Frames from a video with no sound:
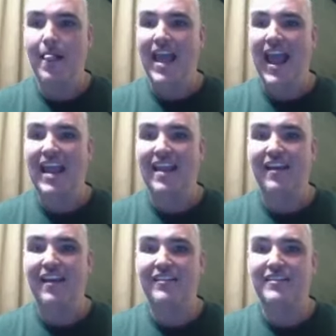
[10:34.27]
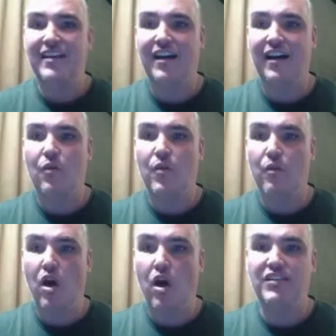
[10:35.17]
And uh, we will
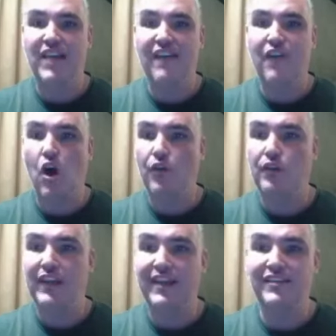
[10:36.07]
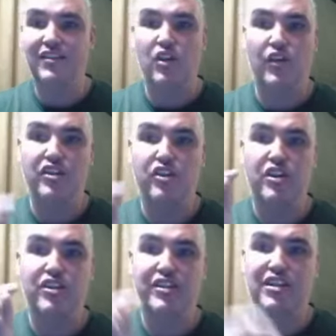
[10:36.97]
also have all the links so that you can
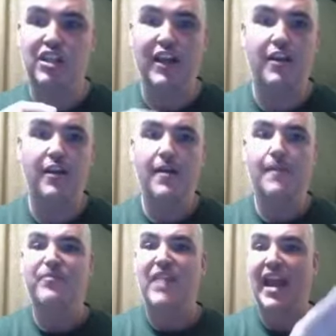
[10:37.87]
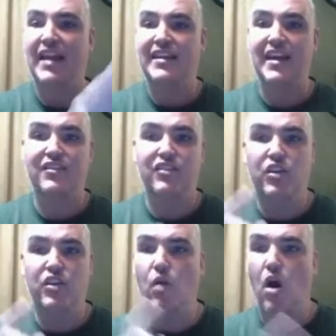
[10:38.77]
just click and get
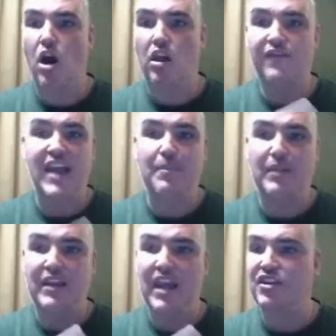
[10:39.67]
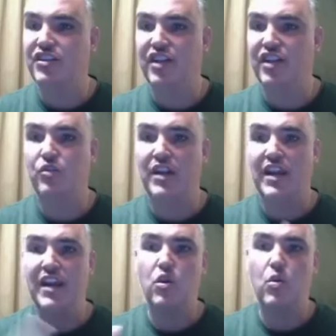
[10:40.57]
to all of the applications that you
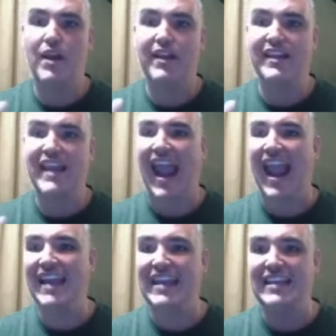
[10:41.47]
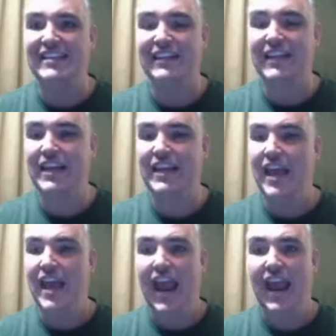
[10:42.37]
need quickly and easily.
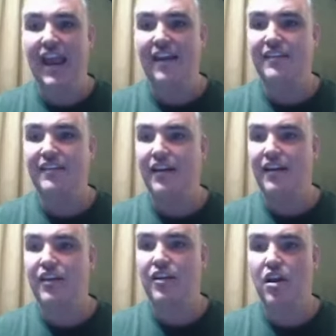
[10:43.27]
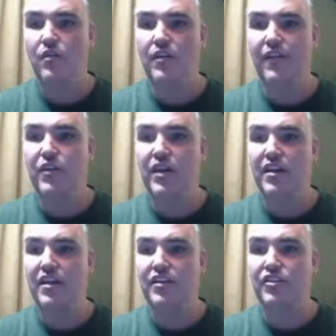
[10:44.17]
And, uh, you know, if you get
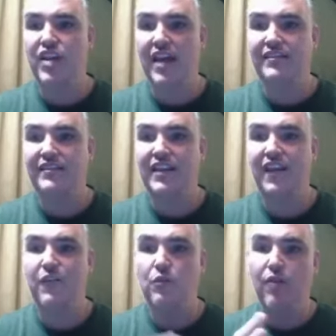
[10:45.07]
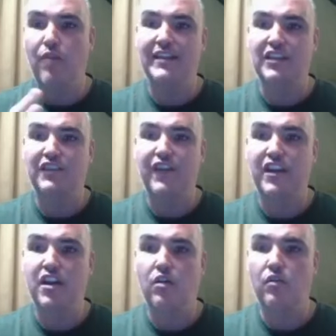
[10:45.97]
a chance, if you like this
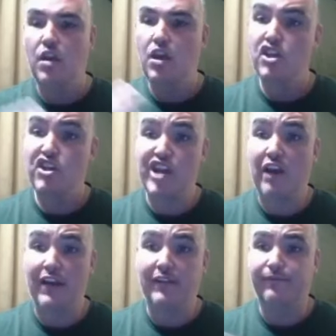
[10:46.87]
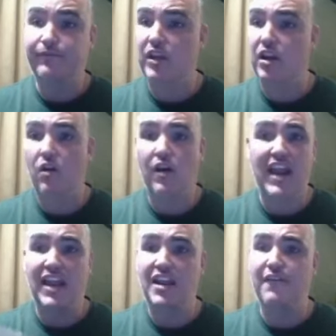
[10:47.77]
video, share it you know, on
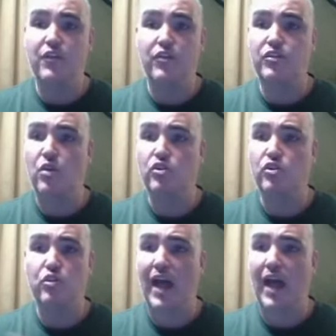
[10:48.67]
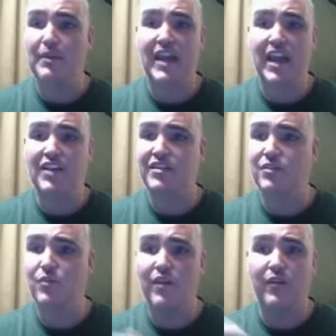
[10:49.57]
any of your social applications,
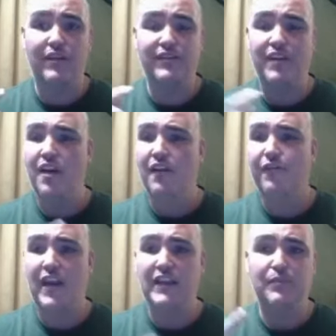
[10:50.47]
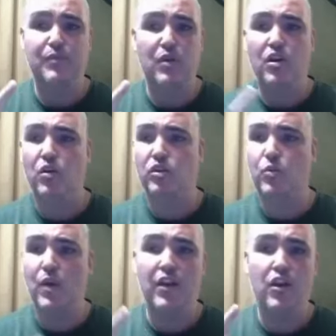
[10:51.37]
whether it's Facebook or
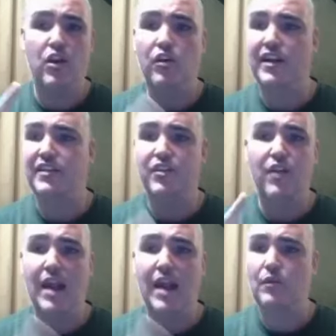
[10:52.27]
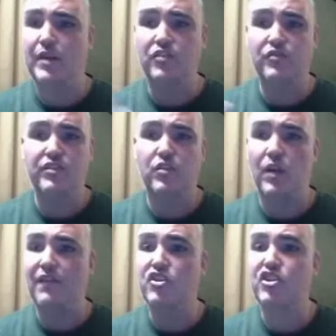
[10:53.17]
Twitter or Instagram or Pinterest or
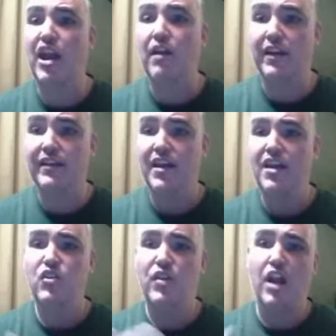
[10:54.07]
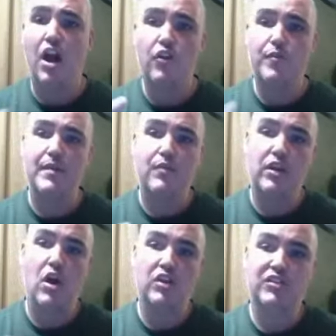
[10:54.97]
whatever, share it so that other people can
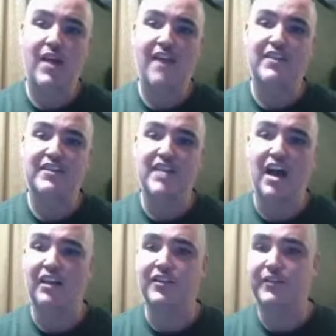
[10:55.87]
also have this knowledge.